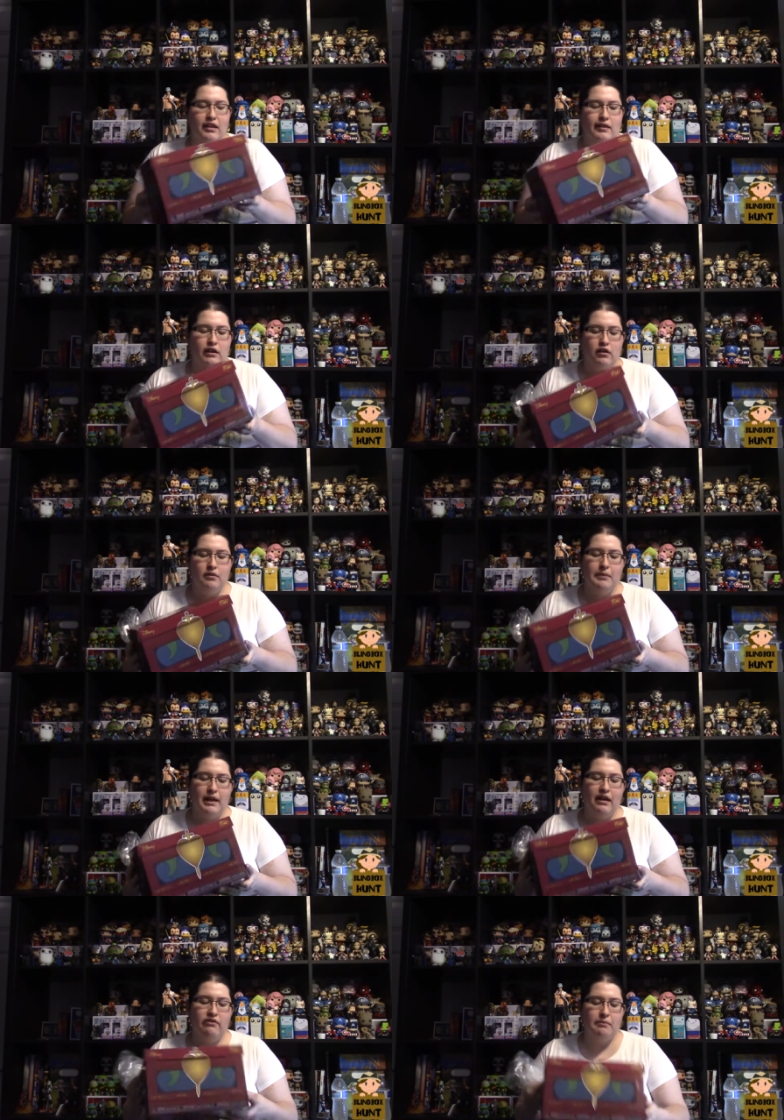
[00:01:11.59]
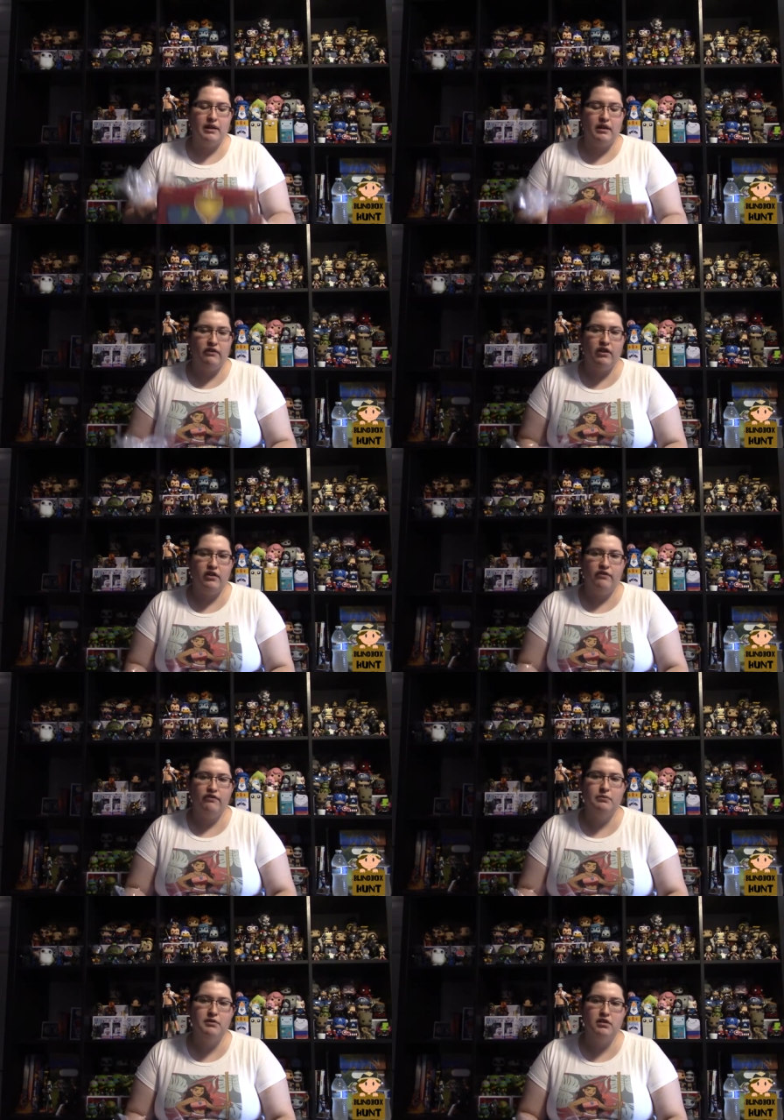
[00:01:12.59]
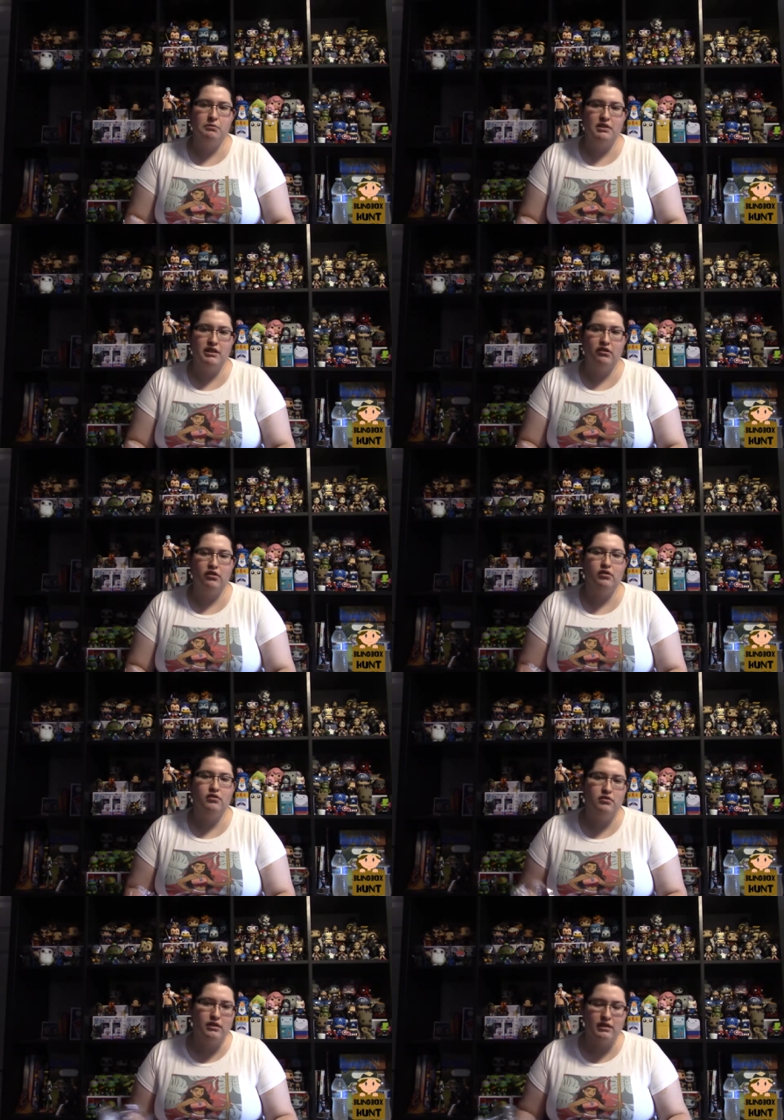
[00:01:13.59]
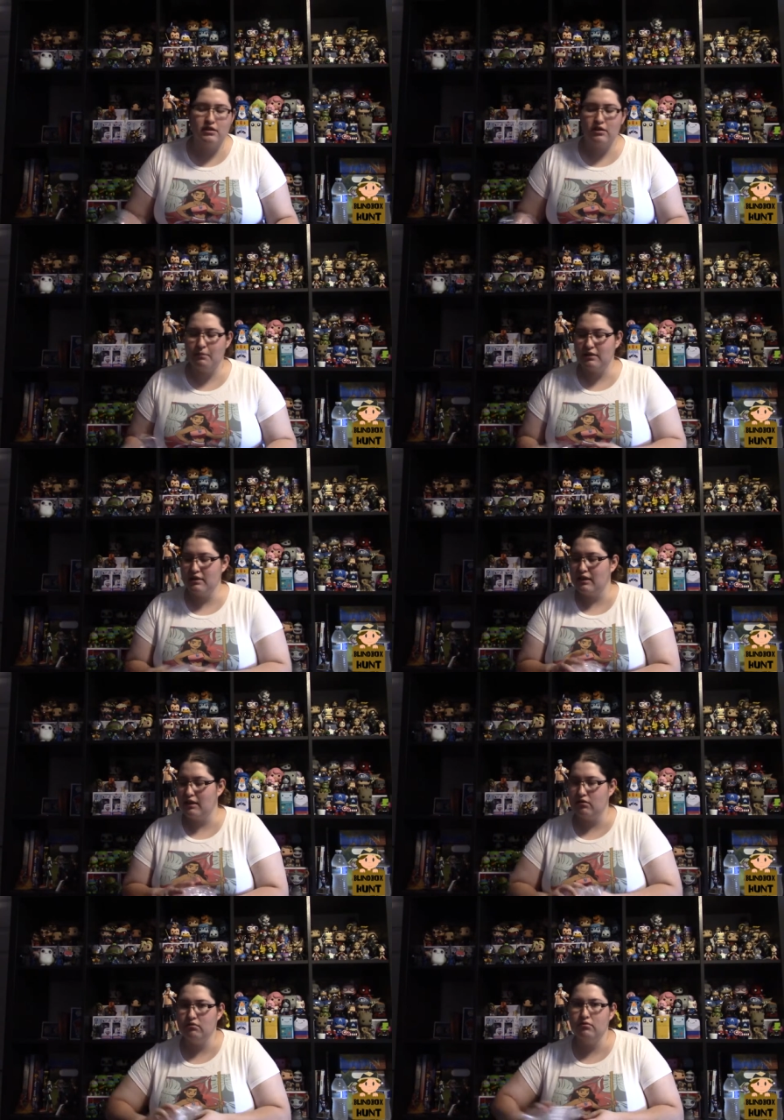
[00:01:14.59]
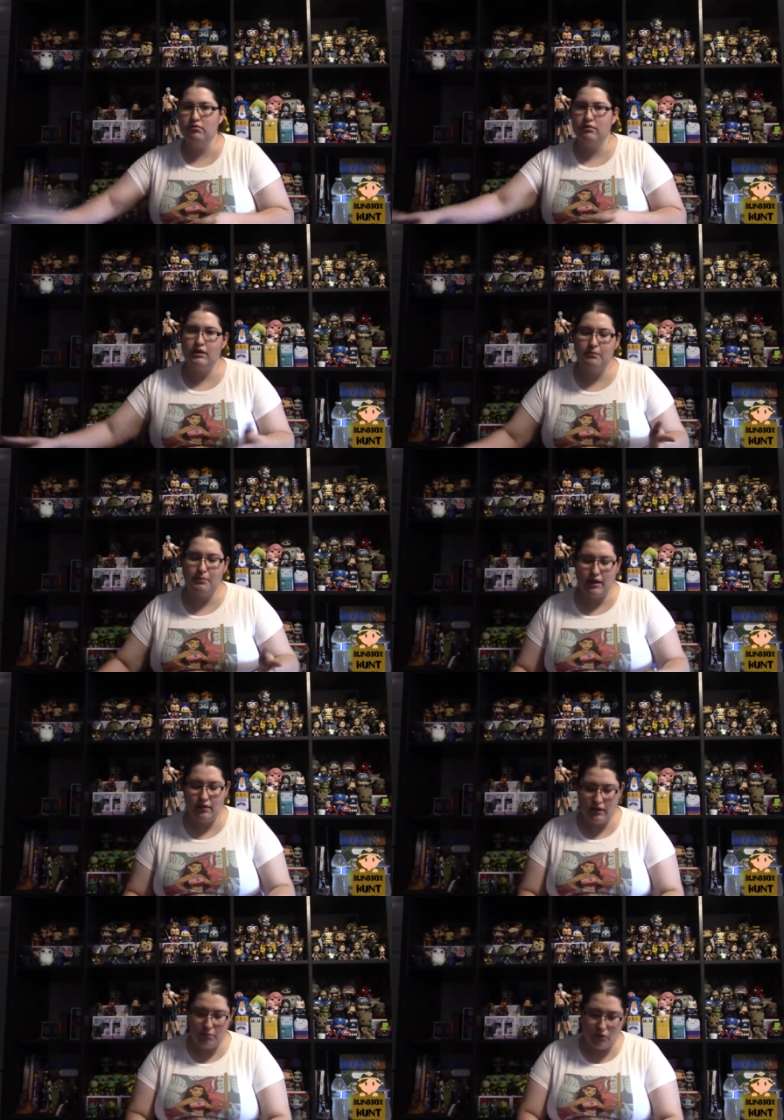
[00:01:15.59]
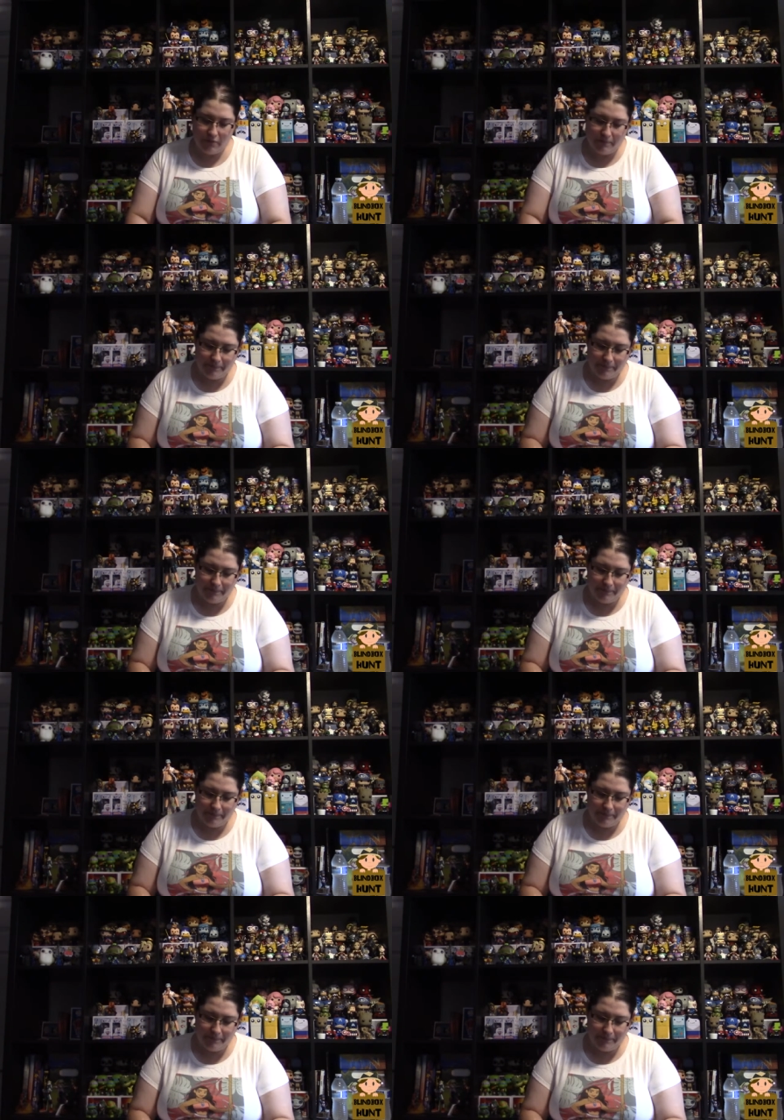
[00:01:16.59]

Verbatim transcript: They're made out of a bit of a flimsier material since they're not being sent through the mail anymore.